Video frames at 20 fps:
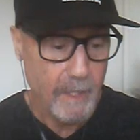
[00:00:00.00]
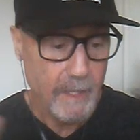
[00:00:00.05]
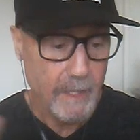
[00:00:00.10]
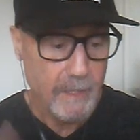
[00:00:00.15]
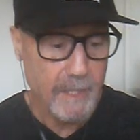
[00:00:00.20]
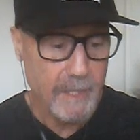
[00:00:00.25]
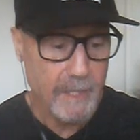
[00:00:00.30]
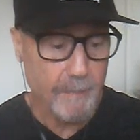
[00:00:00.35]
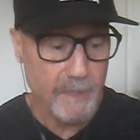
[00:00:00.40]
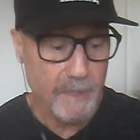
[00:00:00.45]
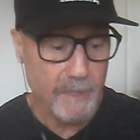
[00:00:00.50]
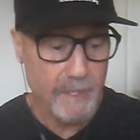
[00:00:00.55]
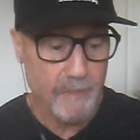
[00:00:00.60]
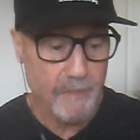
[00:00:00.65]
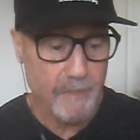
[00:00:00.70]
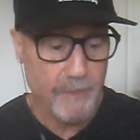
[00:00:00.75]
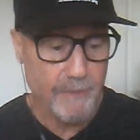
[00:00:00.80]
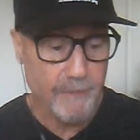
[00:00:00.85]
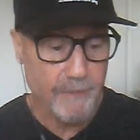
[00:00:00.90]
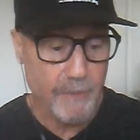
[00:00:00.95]
Typically
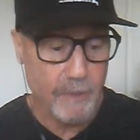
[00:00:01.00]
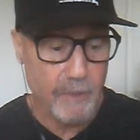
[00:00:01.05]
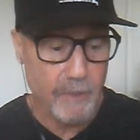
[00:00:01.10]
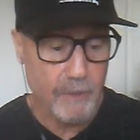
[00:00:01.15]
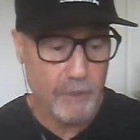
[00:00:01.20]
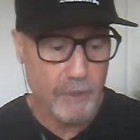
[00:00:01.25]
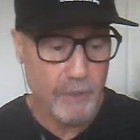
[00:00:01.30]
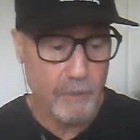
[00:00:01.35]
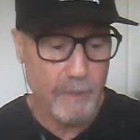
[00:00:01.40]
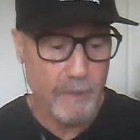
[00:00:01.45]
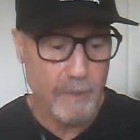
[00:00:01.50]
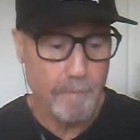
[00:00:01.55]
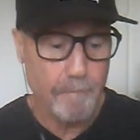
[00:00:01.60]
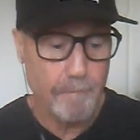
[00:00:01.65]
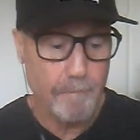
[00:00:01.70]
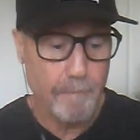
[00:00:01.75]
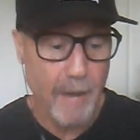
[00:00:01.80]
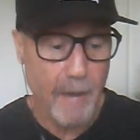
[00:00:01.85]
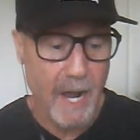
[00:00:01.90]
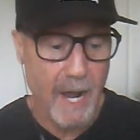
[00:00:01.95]
referred to the
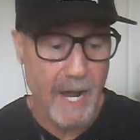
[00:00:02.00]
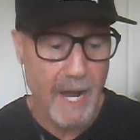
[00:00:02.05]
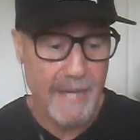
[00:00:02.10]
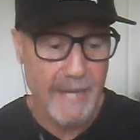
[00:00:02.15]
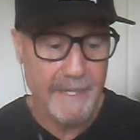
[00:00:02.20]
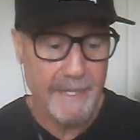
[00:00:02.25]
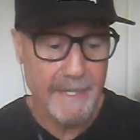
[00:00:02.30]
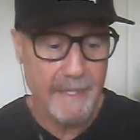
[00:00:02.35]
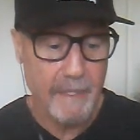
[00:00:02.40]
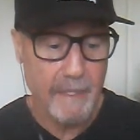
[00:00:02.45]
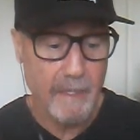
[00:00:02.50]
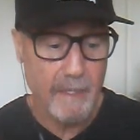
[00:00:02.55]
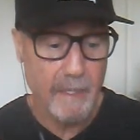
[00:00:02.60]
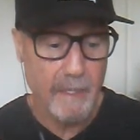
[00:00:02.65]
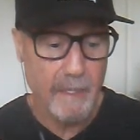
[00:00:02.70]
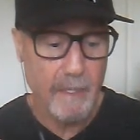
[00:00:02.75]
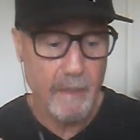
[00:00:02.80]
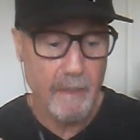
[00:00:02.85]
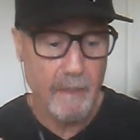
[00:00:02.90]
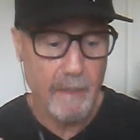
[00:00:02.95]
bond
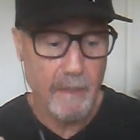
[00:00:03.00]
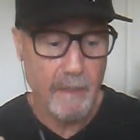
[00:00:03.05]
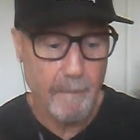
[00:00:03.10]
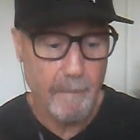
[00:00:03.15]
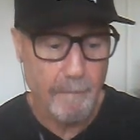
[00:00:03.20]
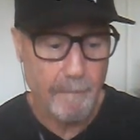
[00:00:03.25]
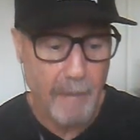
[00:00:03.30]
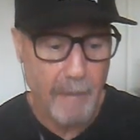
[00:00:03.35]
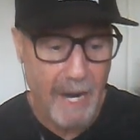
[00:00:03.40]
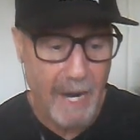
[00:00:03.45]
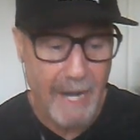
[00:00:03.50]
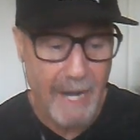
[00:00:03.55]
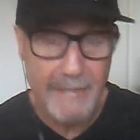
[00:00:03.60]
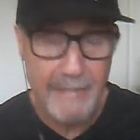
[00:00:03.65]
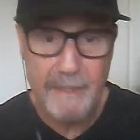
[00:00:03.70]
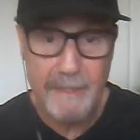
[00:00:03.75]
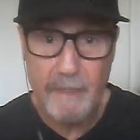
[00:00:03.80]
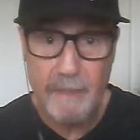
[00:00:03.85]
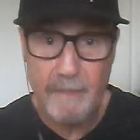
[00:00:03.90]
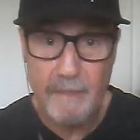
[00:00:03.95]

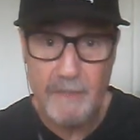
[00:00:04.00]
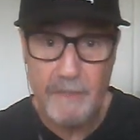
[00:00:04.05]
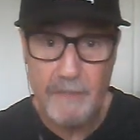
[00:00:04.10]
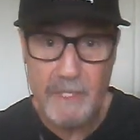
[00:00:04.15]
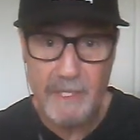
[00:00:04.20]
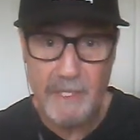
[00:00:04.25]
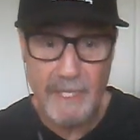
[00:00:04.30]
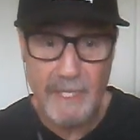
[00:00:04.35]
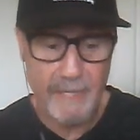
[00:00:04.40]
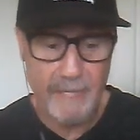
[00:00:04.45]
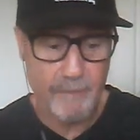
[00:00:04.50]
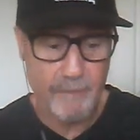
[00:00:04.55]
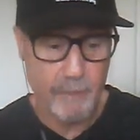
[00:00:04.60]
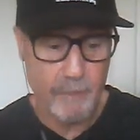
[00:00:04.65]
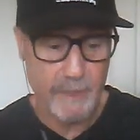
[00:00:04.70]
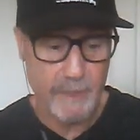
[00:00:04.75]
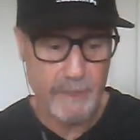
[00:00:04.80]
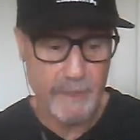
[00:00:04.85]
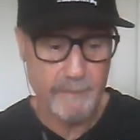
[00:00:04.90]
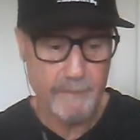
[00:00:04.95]
of
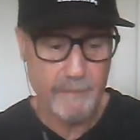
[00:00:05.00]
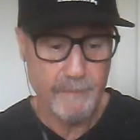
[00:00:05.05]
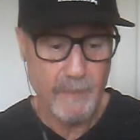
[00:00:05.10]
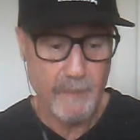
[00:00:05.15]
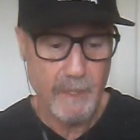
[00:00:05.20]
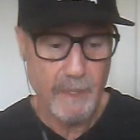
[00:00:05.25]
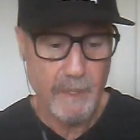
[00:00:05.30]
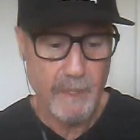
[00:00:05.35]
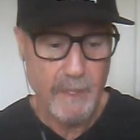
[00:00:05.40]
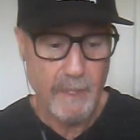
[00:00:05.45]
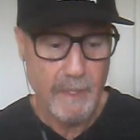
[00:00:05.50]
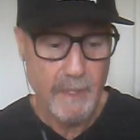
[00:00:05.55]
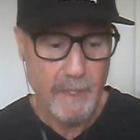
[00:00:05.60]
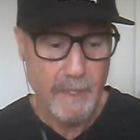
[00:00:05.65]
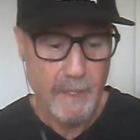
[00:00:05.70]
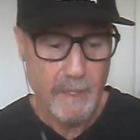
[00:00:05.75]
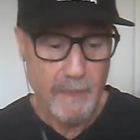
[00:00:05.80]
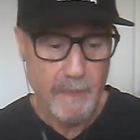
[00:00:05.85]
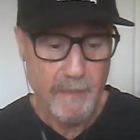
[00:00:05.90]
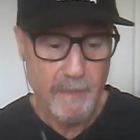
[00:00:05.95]
slavery
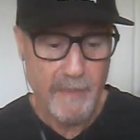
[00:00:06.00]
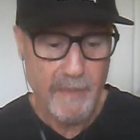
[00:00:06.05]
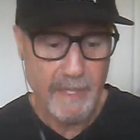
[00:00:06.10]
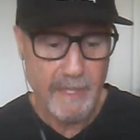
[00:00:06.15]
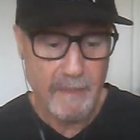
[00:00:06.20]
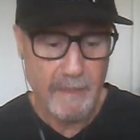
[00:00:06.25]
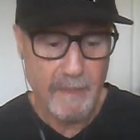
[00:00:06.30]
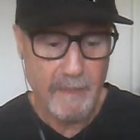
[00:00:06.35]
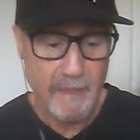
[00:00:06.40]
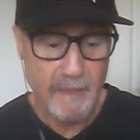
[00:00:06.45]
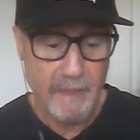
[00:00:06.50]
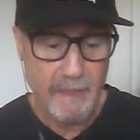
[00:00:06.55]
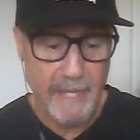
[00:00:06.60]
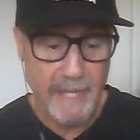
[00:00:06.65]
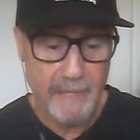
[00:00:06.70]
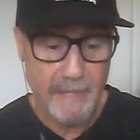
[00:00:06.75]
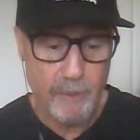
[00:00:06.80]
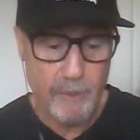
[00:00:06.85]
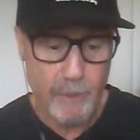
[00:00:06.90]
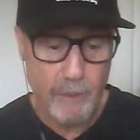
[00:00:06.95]
that
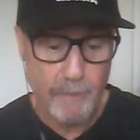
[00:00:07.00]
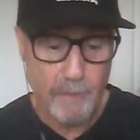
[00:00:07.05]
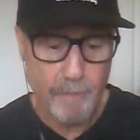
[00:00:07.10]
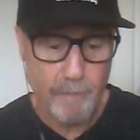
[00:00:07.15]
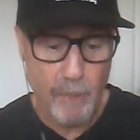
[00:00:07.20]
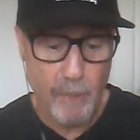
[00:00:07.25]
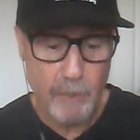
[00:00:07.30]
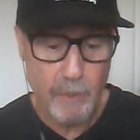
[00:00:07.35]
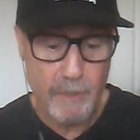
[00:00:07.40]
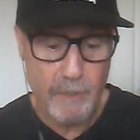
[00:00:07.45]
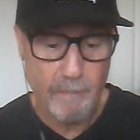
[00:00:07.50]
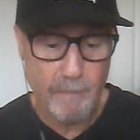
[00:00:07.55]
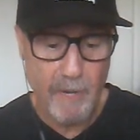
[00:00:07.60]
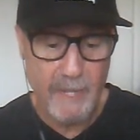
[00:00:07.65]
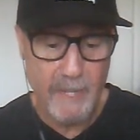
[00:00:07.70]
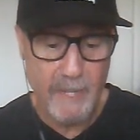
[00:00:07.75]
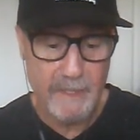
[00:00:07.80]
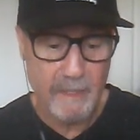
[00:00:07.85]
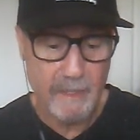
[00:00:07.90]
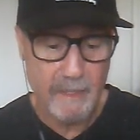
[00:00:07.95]
lenders impose
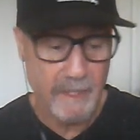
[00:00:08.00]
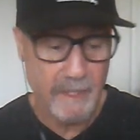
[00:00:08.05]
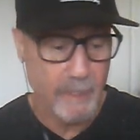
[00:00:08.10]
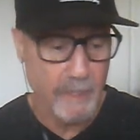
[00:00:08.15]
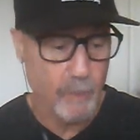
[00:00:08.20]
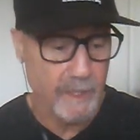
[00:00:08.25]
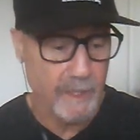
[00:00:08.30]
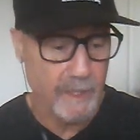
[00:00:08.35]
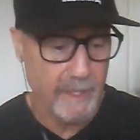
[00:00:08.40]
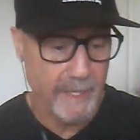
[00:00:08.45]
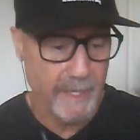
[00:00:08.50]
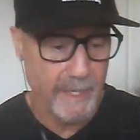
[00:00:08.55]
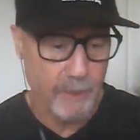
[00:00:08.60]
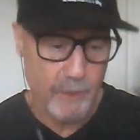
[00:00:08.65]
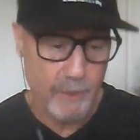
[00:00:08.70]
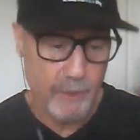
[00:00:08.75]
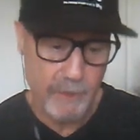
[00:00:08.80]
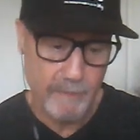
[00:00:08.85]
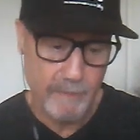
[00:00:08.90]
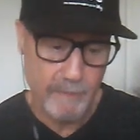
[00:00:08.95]
upon delinquent
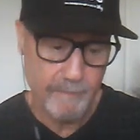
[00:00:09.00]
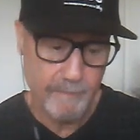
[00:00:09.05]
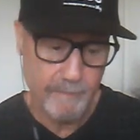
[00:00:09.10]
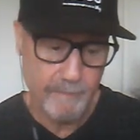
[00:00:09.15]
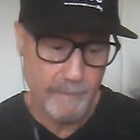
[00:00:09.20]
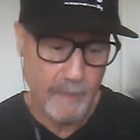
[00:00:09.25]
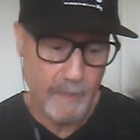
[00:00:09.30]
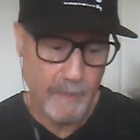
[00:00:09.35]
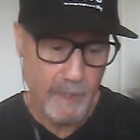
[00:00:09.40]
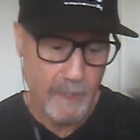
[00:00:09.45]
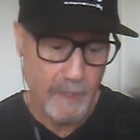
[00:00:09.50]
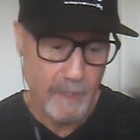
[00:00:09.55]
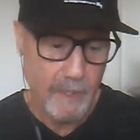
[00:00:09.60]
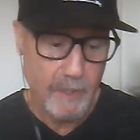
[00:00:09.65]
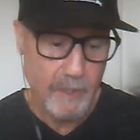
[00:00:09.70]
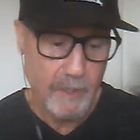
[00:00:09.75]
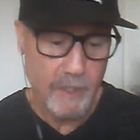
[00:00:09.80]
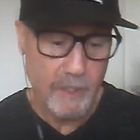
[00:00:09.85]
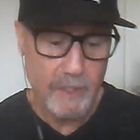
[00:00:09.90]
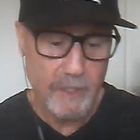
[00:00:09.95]
debtors.
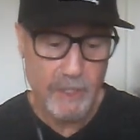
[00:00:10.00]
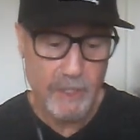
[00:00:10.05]
Such